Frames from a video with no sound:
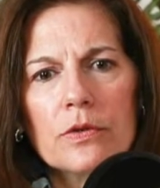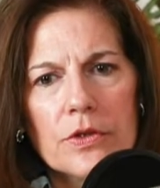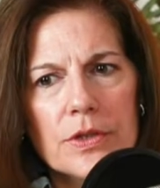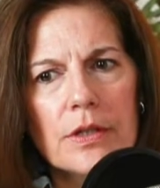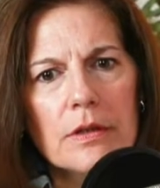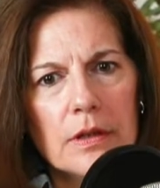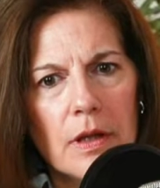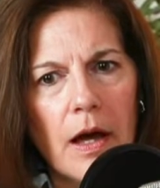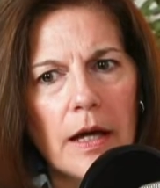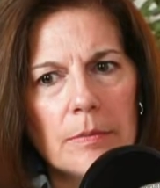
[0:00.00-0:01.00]
There's still a
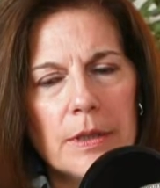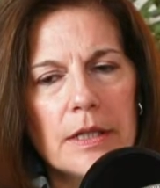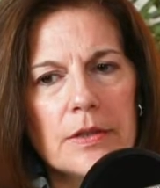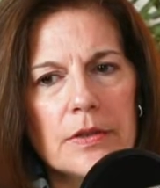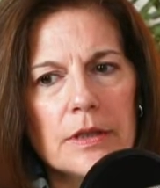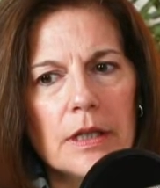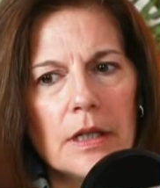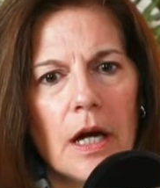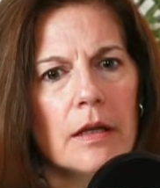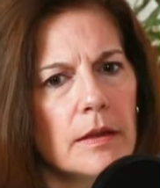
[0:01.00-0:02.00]
lot because
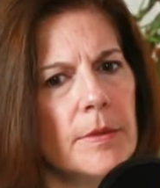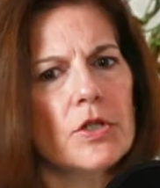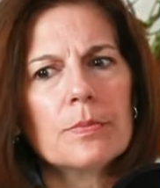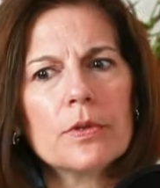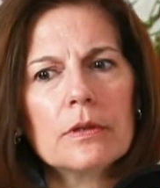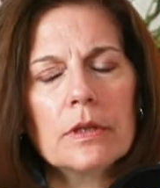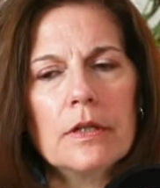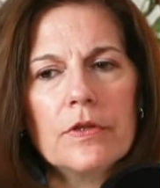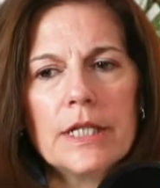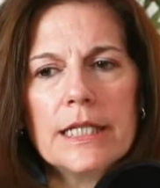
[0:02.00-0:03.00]
let me just
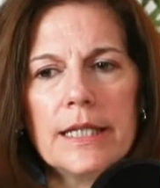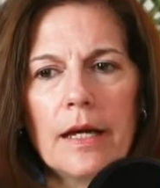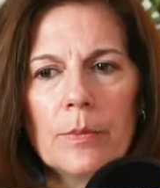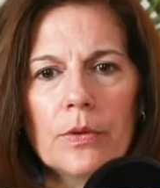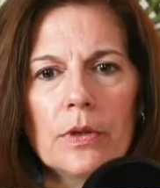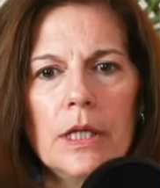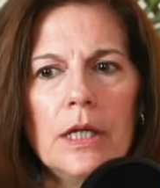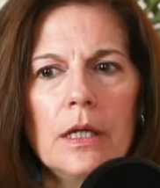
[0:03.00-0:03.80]
give you an example.